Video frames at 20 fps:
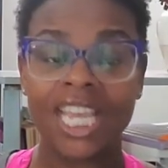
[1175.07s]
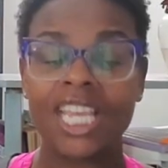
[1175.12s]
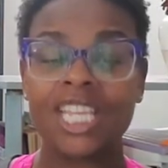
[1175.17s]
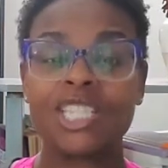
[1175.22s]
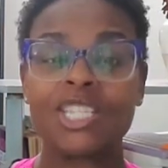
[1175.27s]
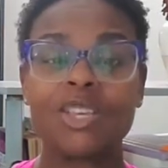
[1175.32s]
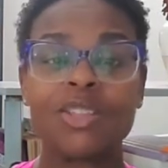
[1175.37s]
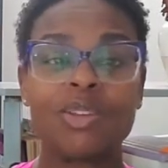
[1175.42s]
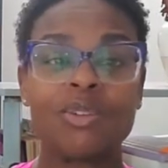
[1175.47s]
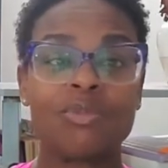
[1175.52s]

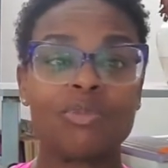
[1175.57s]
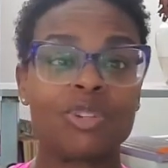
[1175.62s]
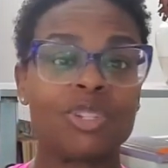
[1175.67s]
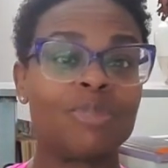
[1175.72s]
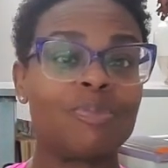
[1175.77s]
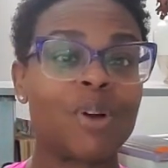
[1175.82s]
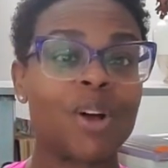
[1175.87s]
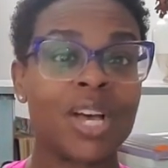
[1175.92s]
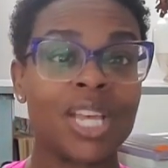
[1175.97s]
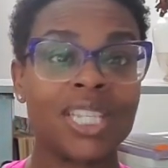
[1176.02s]
So the
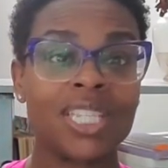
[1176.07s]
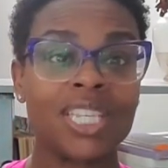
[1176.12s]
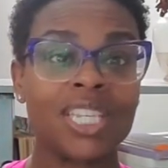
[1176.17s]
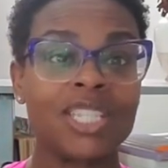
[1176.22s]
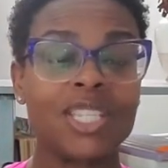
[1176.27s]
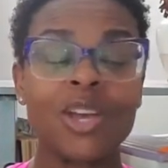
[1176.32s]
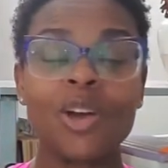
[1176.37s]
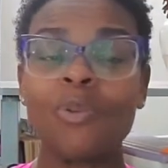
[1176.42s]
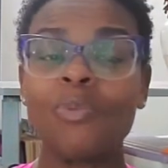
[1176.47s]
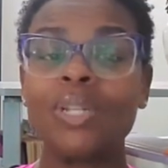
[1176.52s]
response is,
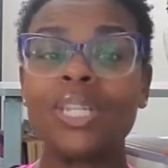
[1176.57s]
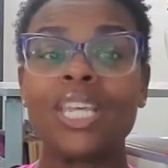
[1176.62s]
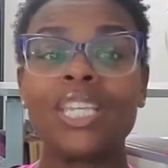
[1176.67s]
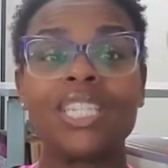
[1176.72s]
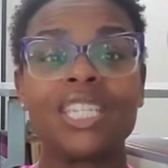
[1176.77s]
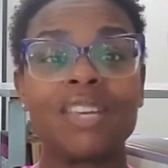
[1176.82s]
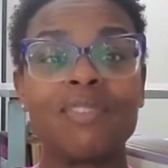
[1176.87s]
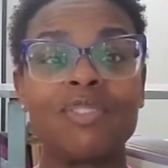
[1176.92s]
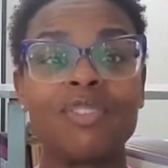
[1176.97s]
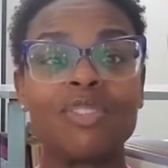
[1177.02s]
oh, well, let's
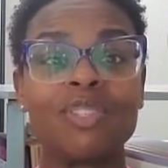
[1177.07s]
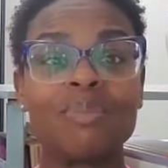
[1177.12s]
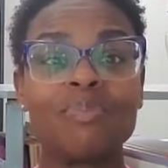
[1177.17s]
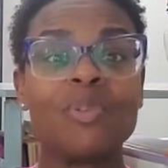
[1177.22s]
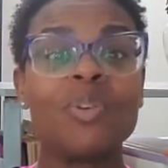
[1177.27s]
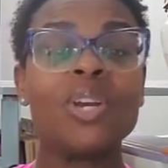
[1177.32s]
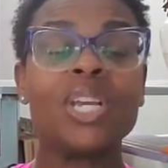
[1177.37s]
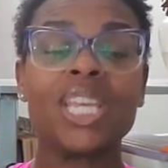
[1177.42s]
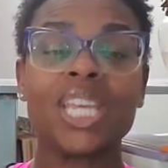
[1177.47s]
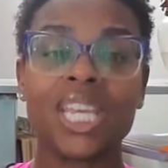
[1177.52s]
give her some
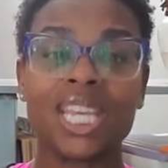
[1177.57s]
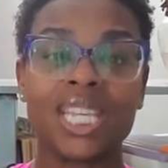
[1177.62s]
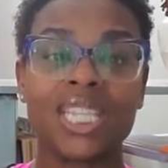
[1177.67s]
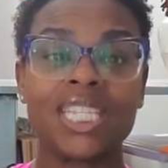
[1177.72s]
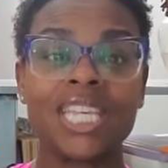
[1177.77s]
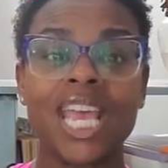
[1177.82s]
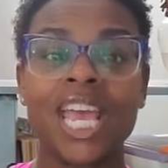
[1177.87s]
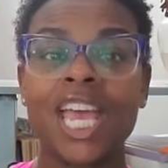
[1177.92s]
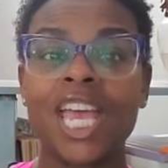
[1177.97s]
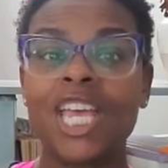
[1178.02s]
more kids.
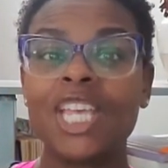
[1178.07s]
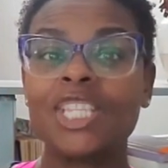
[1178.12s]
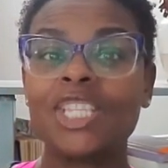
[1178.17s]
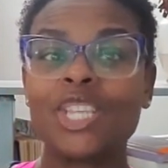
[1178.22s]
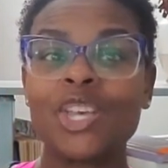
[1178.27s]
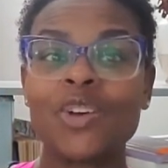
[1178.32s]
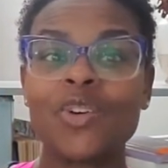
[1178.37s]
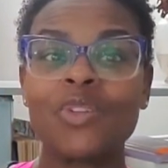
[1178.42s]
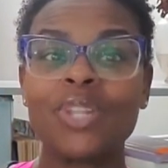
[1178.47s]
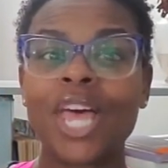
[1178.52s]

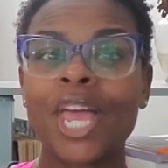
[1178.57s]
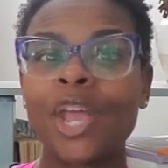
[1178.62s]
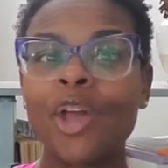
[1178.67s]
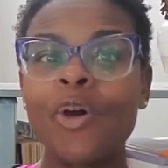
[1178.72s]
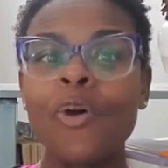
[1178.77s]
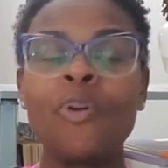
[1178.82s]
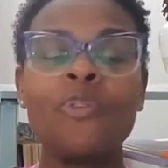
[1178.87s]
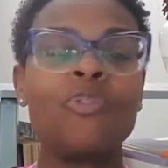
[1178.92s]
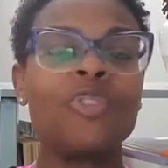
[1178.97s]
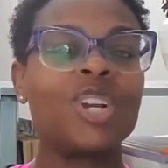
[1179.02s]
So like
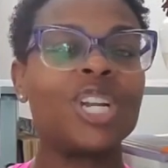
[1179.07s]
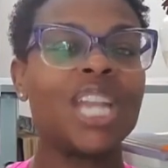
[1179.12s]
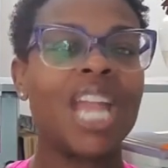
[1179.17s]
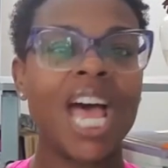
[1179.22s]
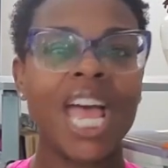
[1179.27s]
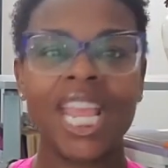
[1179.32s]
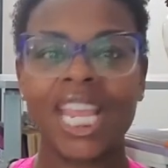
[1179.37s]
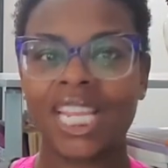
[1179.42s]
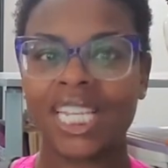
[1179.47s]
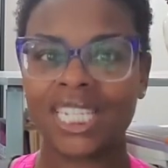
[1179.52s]

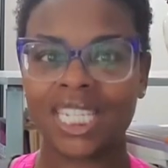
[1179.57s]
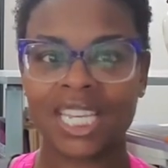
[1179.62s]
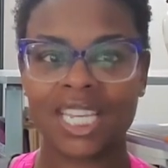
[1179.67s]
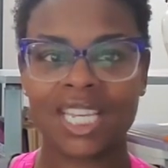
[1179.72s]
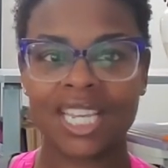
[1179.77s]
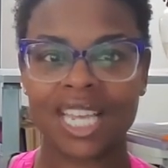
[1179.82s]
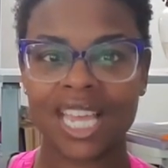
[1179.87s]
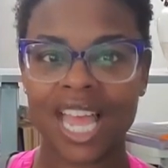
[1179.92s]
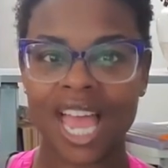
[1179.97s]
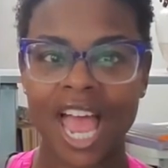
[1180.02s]
overnight,
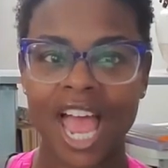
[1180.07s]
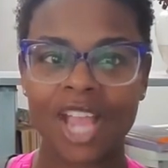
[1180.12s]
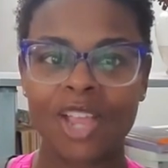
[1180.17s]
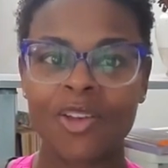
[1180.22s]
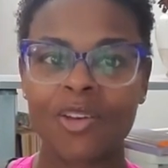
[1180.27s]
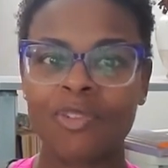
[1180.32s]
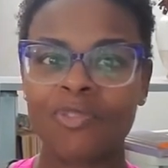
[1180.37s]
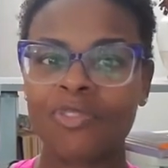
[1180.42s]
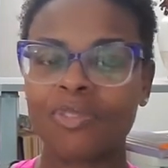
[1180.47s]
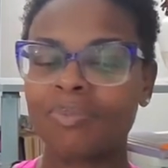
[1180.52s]
I
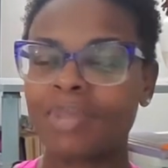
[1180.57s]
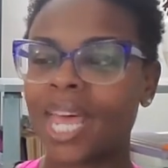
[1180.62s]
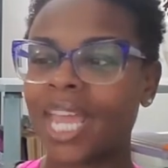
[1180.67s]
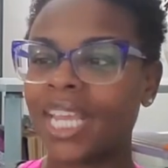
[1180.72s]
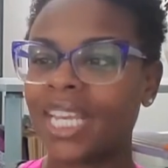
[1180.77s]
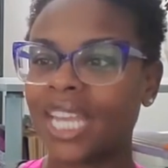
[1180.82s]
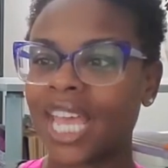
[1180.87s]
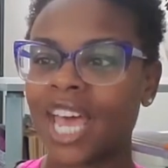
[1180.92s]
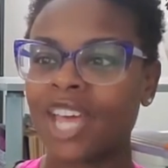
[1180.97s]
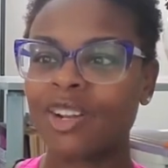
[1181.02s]
go from like
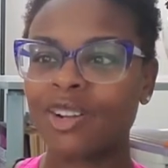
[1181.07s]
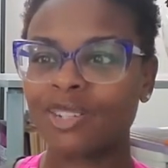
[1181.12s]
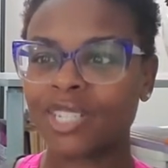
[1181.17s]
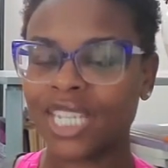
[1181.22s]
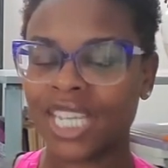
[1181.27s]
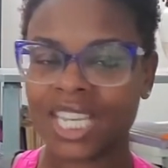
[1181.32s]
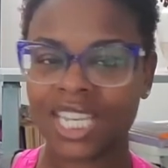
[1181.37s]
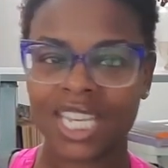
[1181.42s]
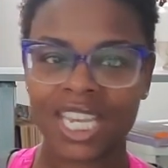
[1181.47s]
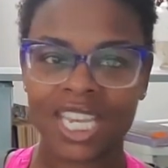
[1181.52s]
9 or
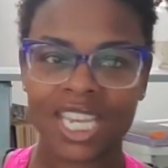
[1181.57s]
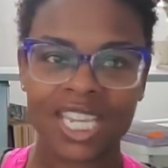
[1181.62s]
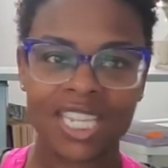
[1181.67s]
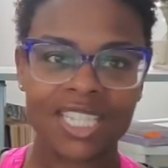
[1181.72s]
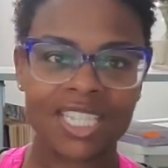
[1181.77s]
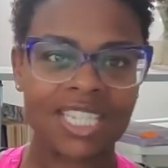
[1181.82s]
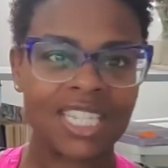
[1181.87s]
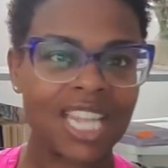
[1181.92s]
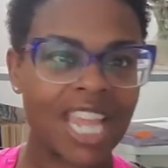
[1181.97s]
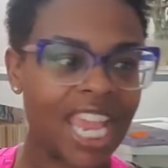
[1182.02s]
10
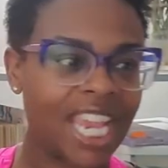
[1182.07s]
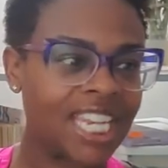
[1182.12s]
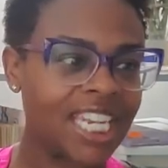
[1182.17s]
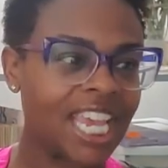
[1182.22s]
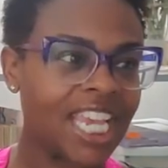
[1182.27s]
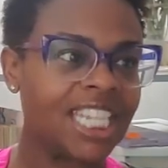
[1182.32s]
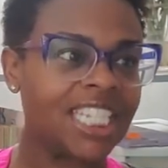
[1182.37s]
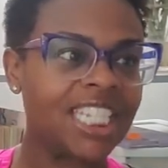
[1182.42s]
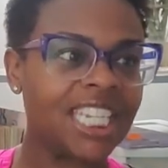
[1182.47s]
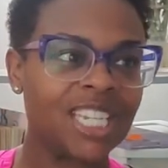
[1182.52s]
kids to like
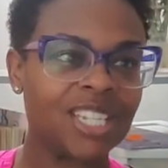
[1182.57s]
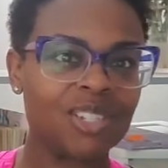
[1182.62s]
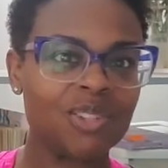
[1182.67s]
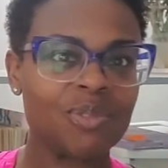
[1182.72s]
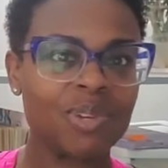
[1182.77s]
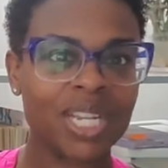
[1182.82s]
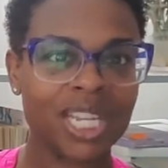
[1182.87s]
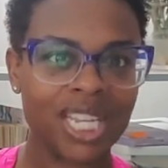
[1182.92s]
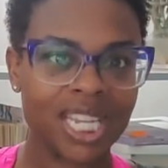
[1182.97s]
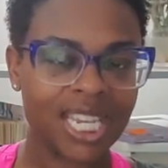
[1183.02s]
19,
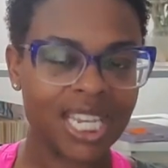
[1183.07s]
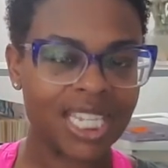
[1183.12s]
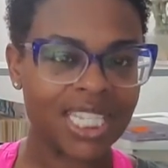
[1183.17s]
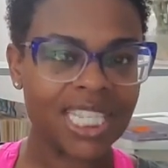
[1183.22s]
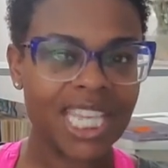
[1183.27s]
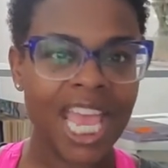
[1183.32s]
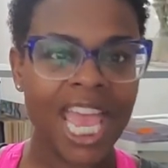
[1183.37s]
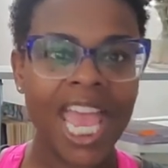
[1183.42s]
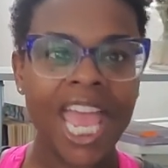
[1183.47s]
20 kids.